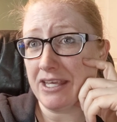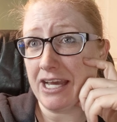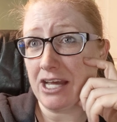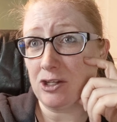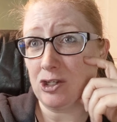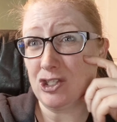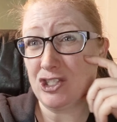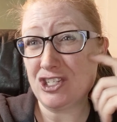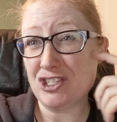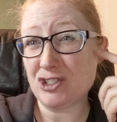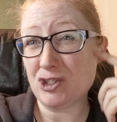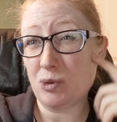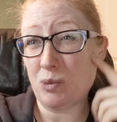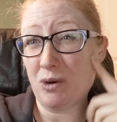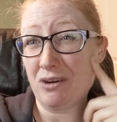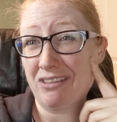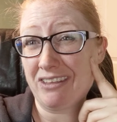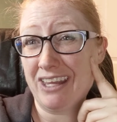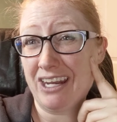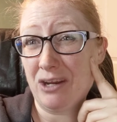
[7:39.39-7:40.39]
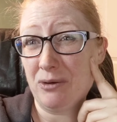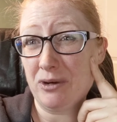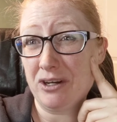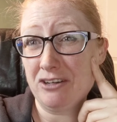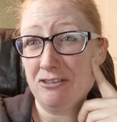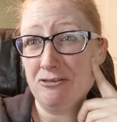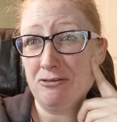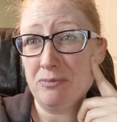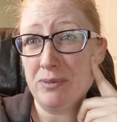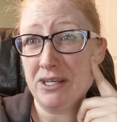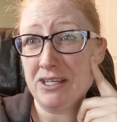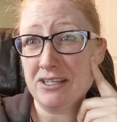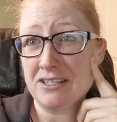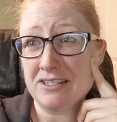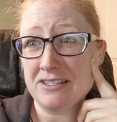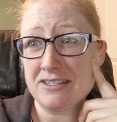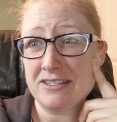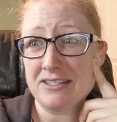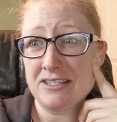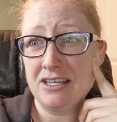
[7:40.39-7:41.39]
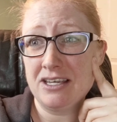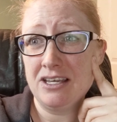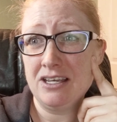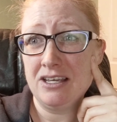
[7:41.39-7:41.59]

the allergens are worth getting rid of, because